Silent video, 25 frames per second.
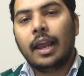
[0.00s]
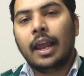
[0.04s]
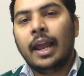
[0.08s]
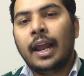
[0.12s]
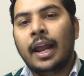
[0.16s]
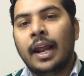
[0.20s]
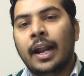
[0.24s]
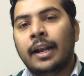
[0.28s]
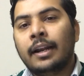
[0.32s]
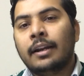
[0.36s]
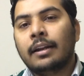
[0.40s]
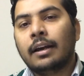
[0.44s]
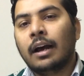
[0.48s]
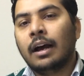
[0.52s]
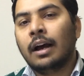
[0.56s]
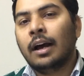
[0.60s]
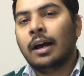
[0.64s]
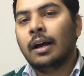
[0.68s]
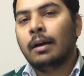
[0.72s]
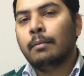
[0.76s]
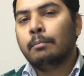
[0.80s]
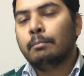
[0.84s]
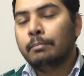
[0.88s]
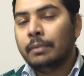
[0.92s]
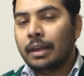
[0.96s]
and
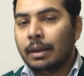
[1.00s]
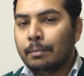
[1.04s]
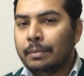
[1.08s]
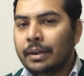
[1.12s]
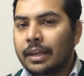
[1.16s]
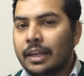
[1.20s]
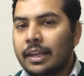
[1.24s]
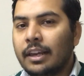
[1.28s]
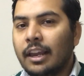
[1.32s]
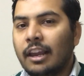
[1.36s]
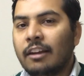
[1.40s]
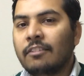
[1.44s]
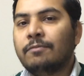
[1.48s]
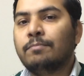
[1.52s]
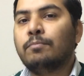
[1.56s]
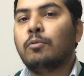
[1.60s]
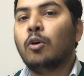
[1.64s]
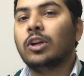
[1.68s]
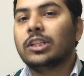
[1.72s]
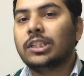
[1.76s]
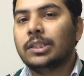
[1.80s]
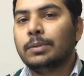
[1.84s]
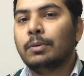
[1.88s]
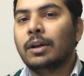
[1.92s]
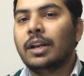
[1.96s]
uh, maybe if
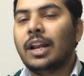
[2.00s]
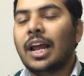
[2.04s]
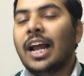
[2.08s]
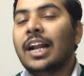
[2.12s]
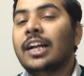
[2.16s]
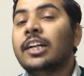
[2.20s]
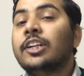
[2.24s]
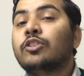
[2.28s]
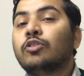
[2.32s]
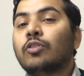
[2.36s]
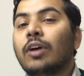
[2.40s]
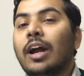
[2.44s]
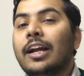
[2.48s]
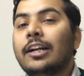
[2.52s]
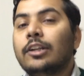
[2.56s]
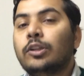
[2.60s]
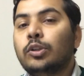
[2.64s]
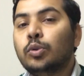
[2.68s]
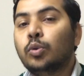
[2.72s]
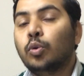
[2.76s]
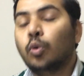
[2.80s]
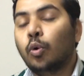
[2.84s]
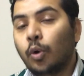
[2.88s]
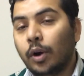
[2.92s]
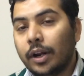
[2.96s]
possible I'll try
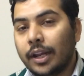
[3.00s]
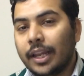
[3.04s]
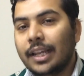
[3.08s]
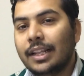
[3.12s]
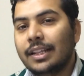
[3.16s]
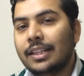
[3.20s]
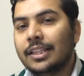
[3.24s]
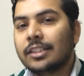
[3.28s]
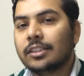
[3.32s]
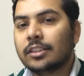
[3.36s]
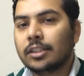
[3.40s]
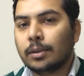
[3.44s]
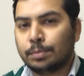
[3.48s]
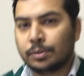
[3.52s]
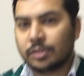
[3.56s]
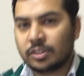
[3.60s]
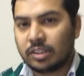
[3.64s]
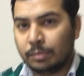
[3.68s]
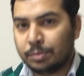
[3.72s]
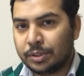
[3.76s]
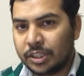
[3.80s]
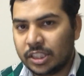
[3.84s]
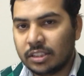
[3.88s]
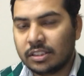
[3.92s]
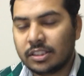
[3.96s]
to hook in the
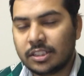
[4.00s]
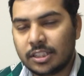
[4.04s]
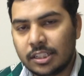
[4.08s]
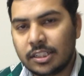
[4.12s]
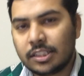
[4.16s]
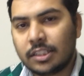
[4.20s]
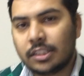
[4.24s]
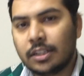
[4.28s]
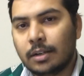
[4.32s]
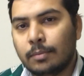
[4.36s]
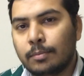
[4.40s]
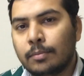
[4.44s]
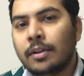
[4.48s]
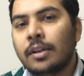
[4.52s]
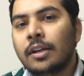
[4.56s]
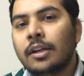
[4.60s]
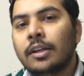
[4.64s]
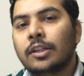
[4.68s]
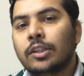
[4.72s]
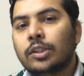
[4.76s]
subscription system